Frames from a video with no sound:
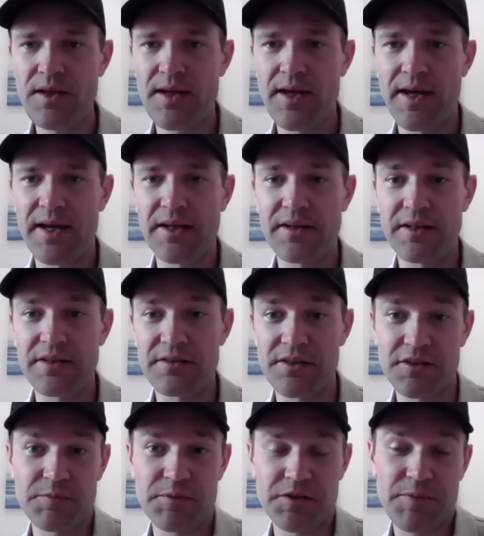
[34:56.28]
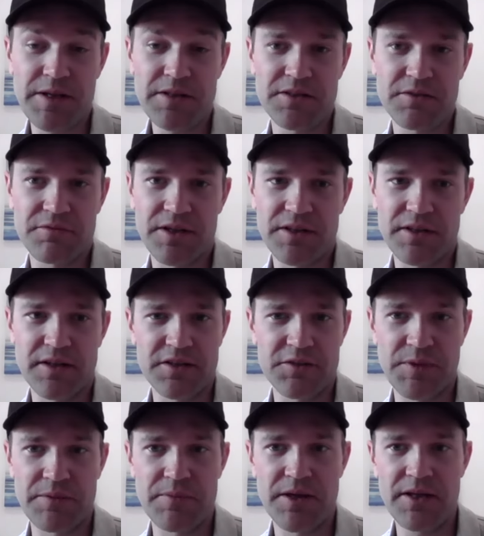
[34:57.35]
And it, it's expensive, right? You got to
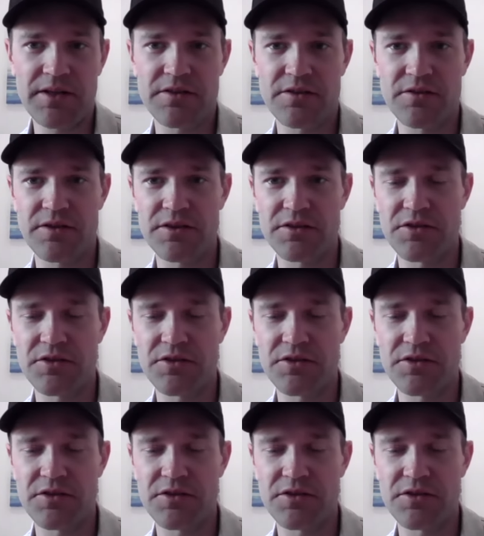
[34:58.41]
spend money to do it.